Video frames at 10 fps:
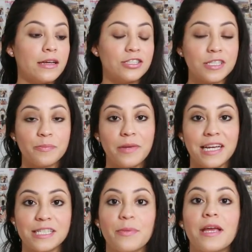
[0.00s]
it just
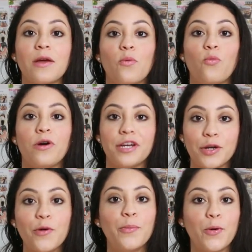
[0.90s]
makes me want to
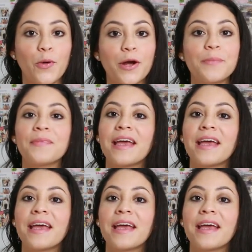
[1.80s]
know more